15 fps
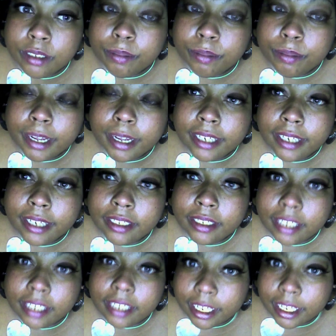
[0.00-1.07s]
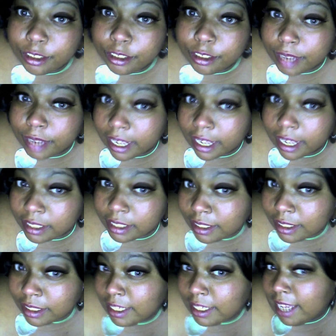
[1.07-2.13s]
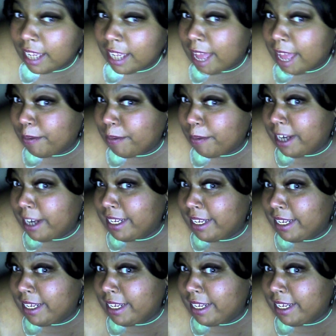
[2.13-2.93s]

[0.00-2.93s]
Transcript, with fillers: But as you guys can see, I'm ready.